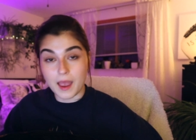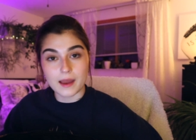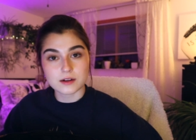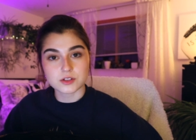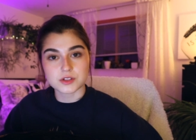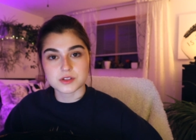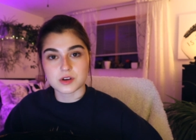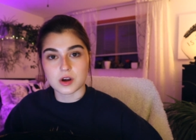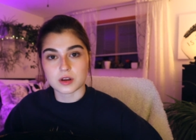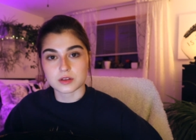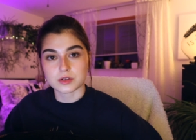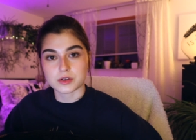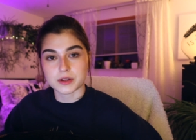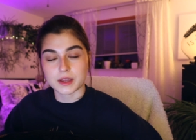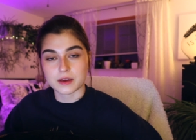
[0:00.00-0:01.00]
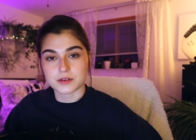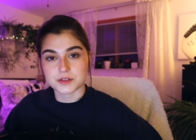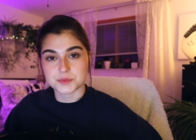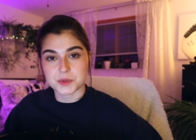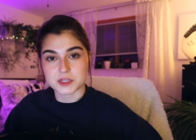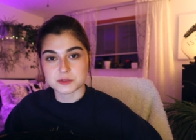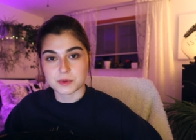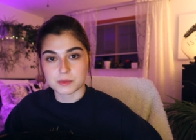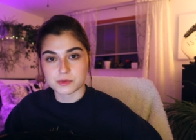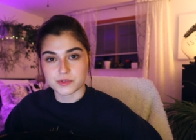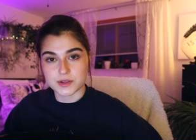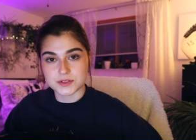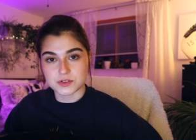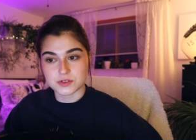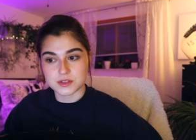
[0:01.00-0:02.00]
I actually started learning how to speak to my
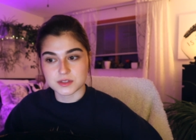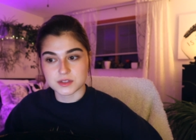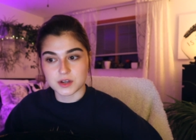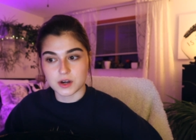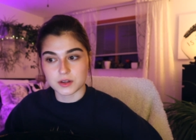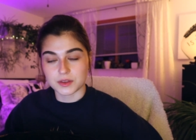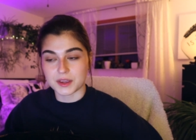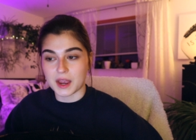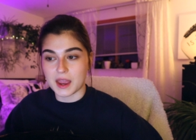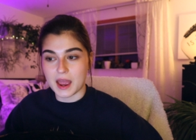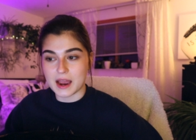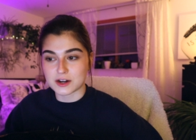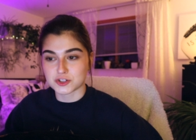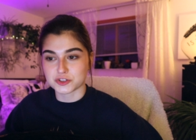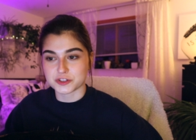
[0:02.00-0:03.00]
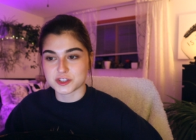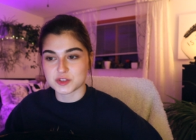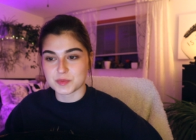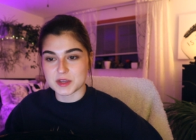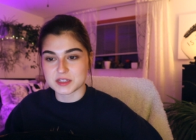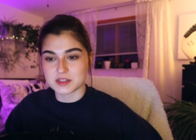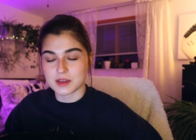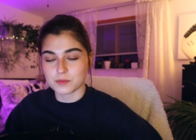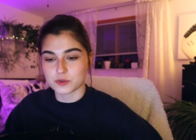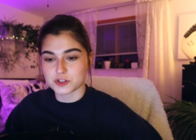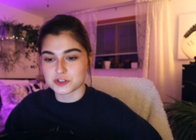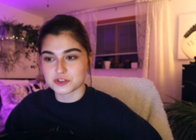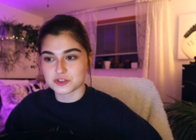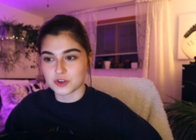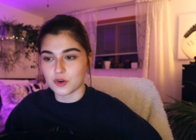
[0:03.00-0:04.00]
professors this year. Like I actually speak to them, which
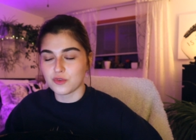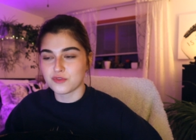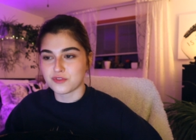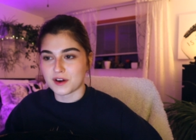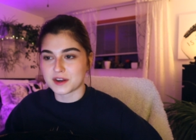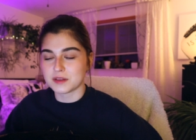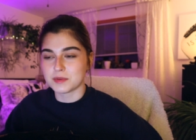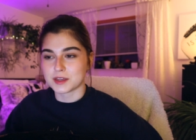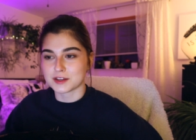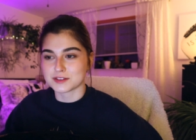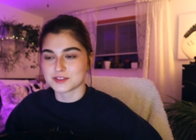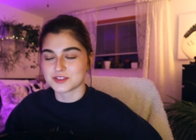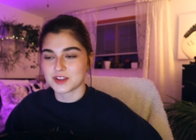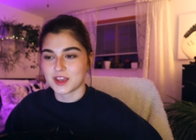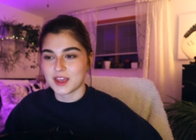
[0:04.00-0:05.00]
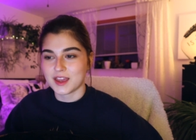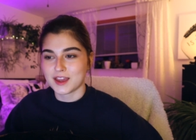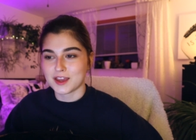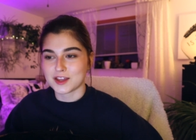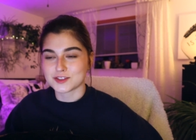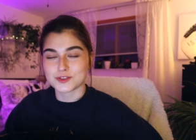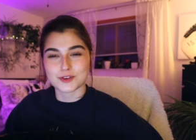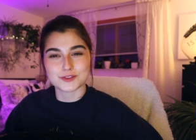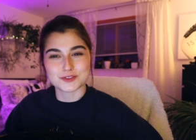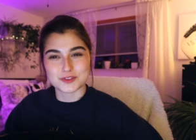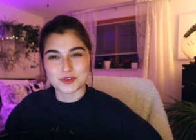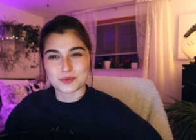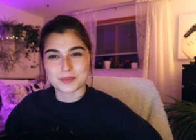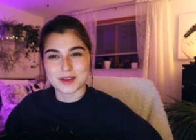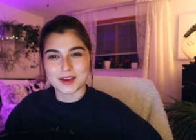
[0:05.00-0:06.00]
is so funny because it's on
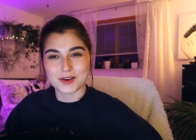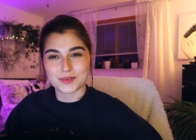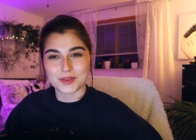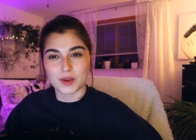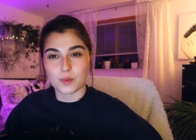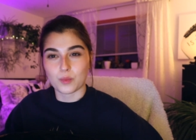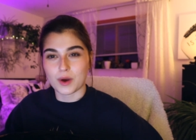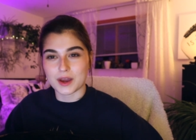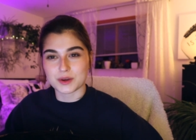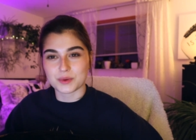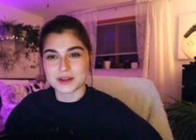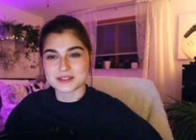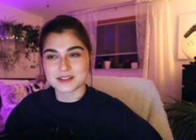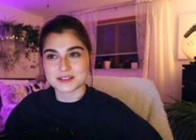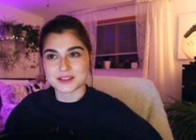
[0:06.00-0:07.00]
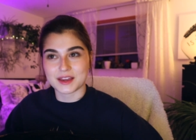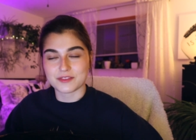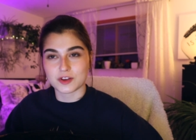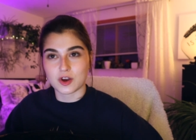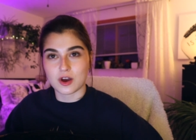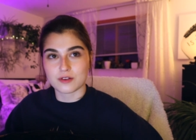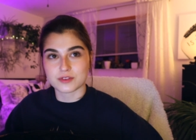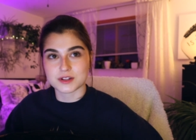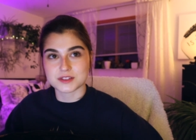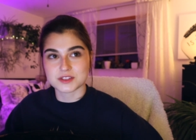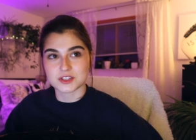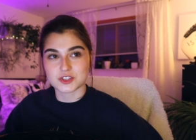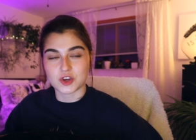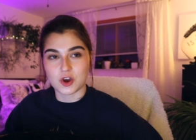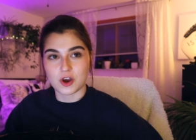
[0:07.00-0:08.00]
Zoom now. Like why do I suddenly have the confidence
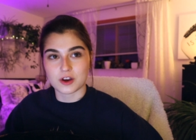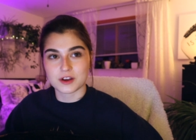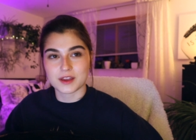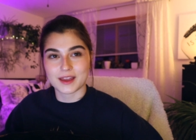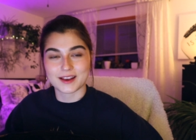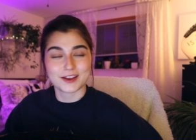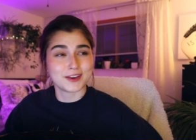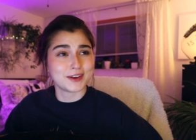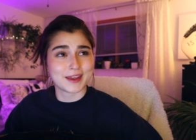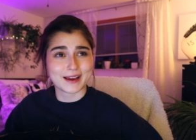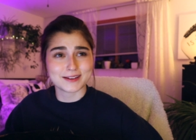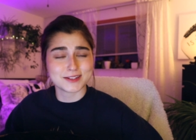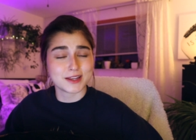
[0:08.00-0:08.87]
to talk and connect